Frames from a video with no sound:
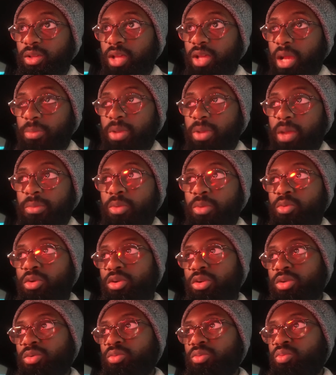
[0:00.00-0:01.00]
I mean, I mean,
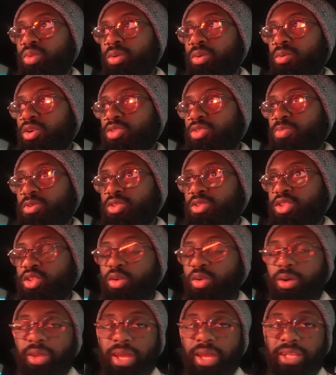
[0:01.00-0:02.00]
we're we weren't supposed to
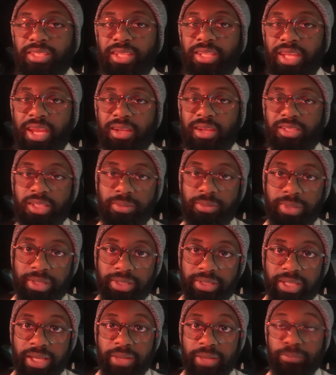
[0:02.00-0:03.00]
do it like today or something
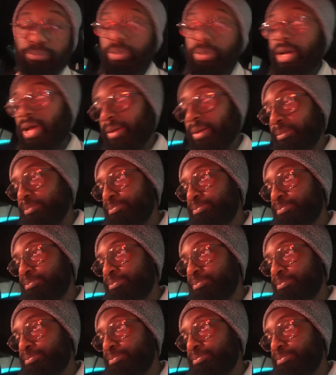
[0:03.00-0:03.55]
like that, but